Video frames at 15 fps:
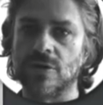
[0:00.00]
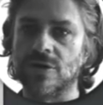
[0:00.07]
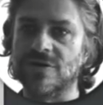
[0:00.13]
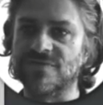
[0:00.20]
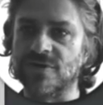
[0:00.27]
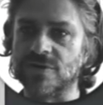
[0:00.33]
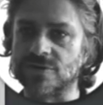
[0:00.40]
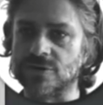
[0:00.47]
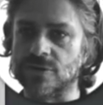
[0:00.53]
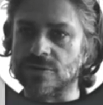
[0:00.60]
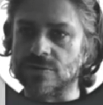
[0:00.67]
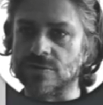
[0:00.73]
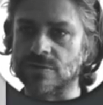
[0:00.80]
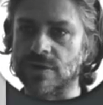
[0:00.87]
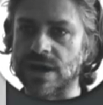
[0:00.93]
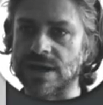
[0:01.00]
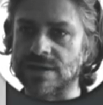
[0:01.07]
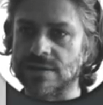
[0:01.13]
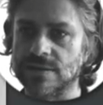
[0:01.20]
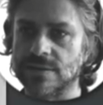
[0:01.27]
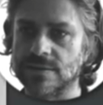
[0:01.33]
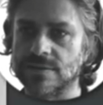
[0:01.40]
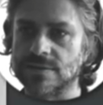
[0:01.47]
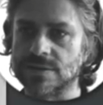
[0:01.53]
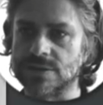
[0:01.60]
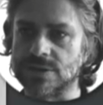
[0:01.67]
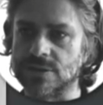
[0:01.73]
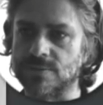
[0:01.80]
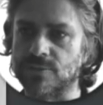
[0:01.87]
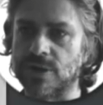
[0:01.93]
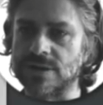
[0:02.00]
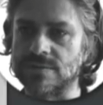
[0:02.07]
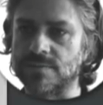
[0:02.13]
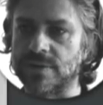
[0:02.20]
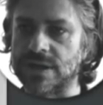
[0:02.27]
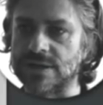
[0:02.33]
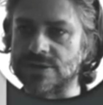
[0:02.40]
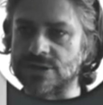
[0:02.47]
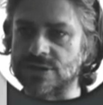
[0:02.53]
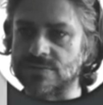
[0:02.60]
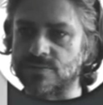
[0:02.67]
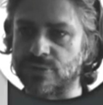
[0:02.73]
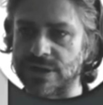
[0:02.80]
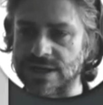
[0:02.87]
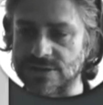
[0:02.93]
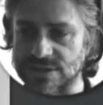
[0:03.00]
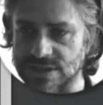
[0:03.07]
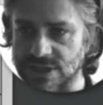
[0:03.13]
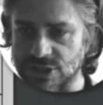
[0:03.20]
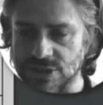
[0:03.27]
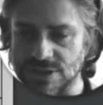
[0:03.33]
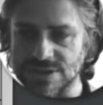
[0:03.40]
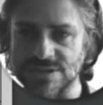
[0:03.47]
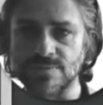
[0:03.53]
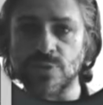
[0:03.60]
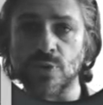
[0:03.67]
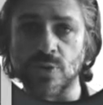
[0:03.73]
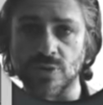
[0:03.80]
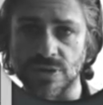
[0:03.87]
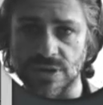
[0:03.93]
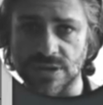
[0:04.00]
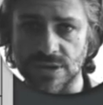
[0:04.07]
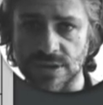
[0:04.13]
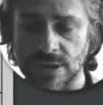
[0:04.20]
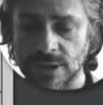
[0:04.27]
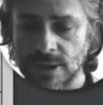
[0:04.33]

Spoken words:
of your total grade. So pronunciation is important.